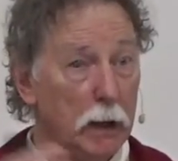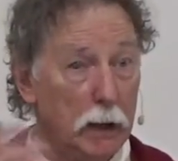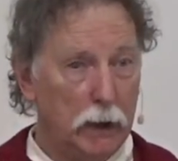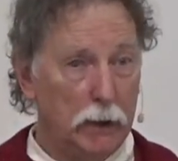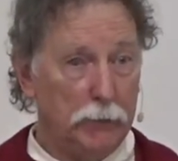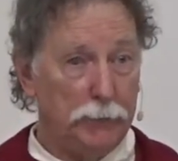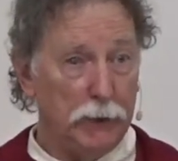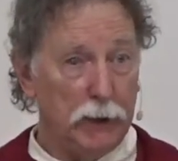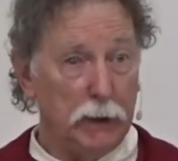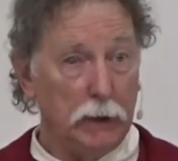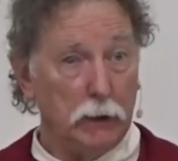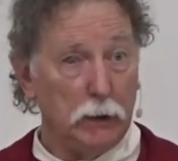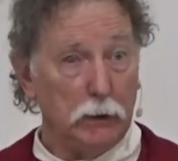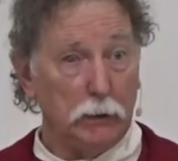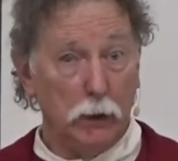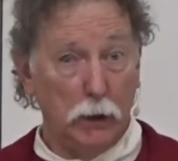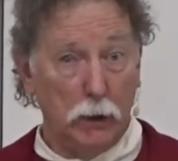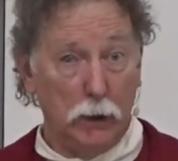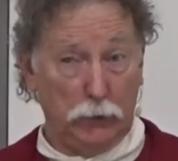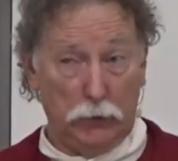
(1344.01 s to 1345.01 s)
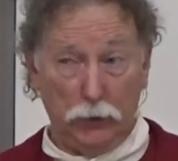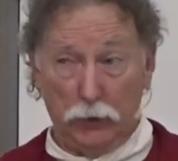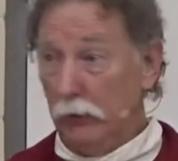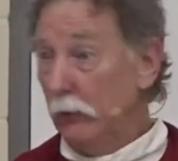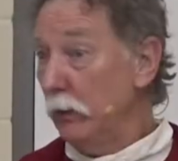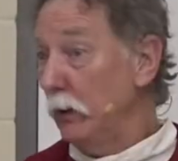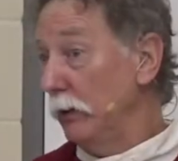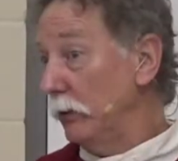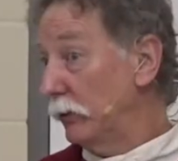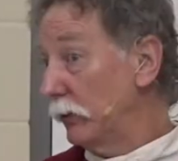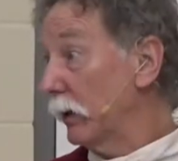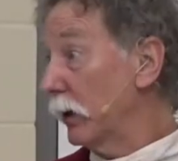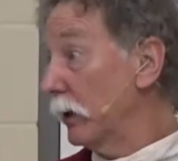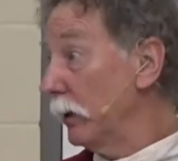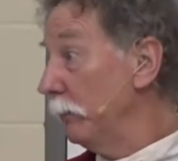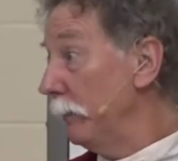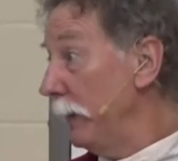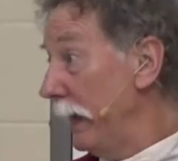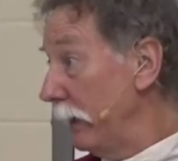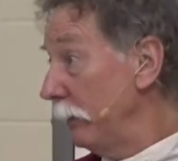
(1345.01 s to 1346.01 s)
I think it's a
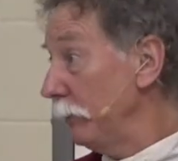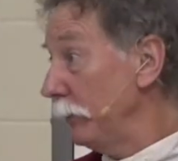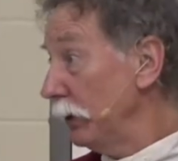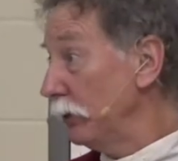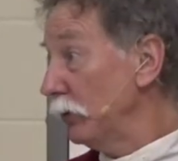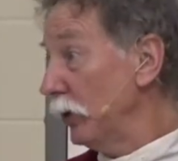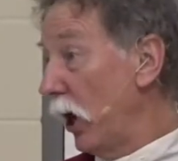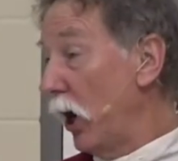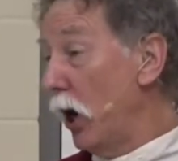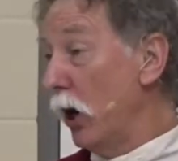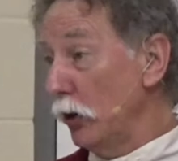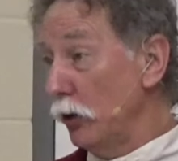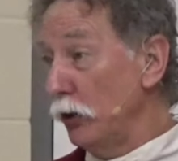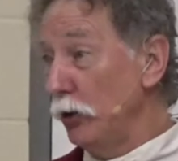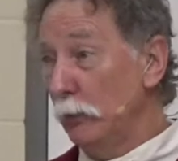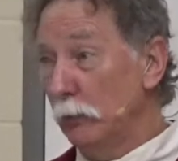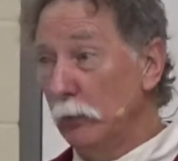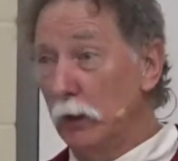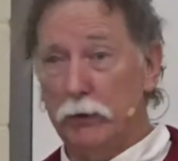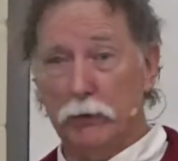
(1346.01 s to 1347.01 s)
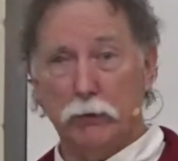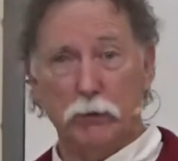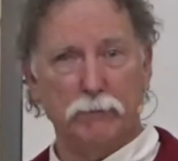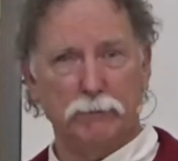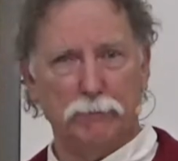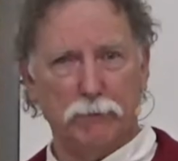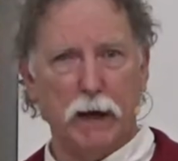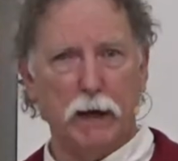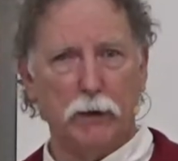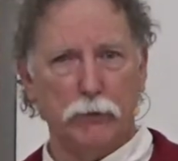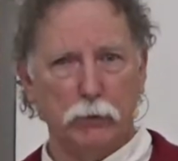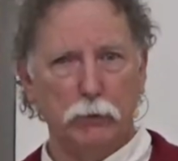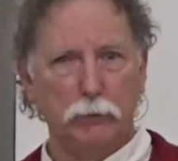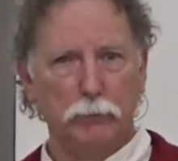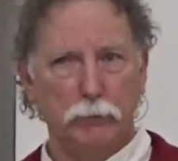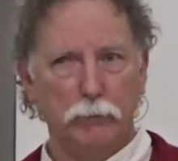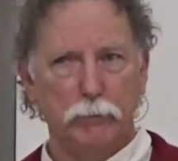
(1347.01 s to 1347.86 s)
commandment to honor your mother and father.